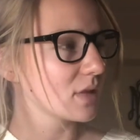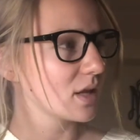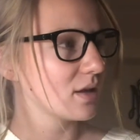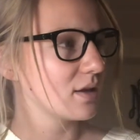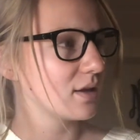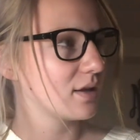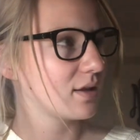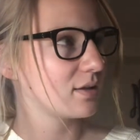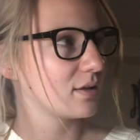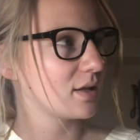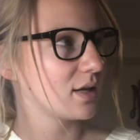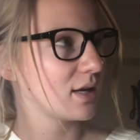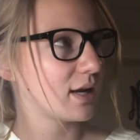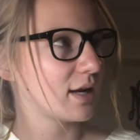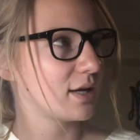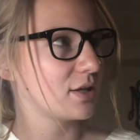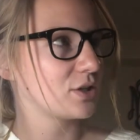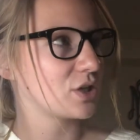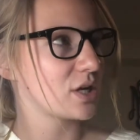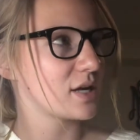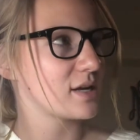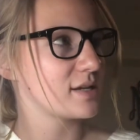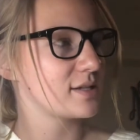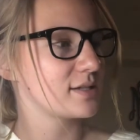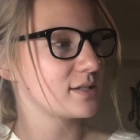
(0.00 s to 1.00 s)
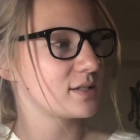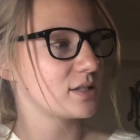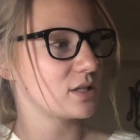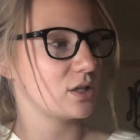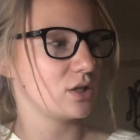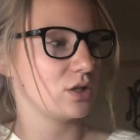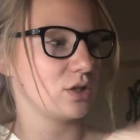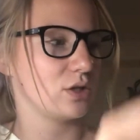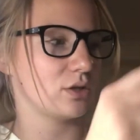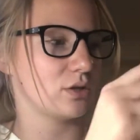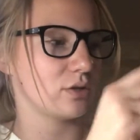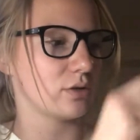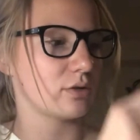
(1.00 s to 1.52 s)
and then I just
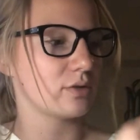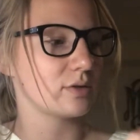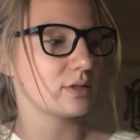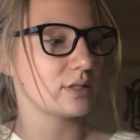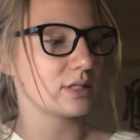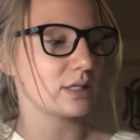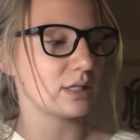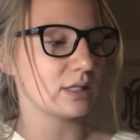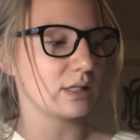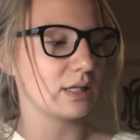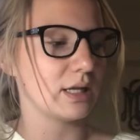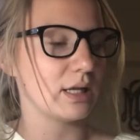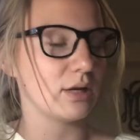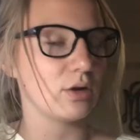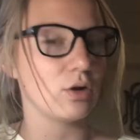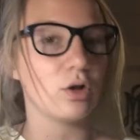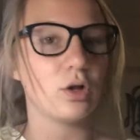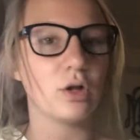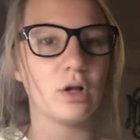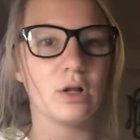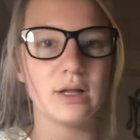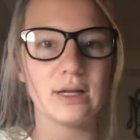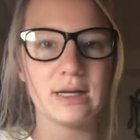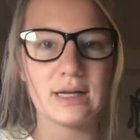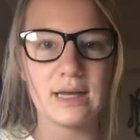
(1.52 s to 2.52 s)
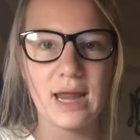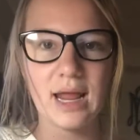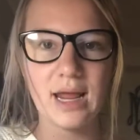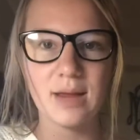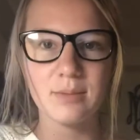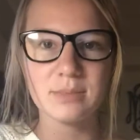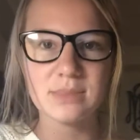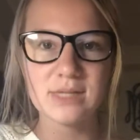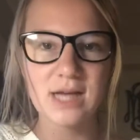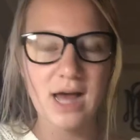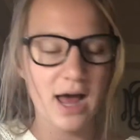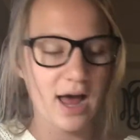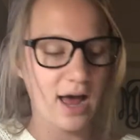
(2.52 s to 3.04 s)
used little
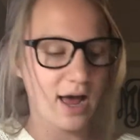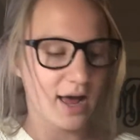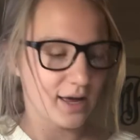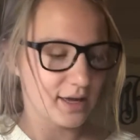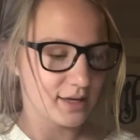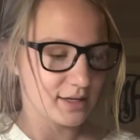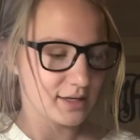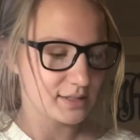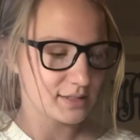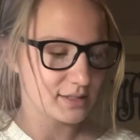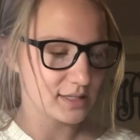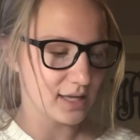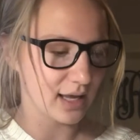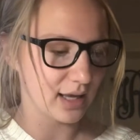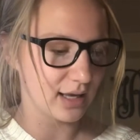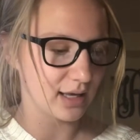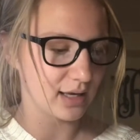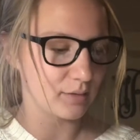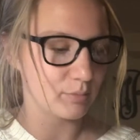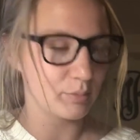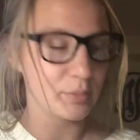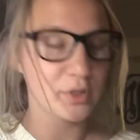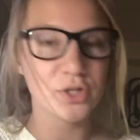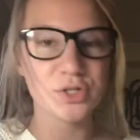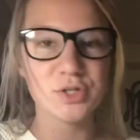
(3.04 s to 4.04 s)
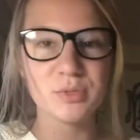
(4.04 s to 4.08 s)
name tags and push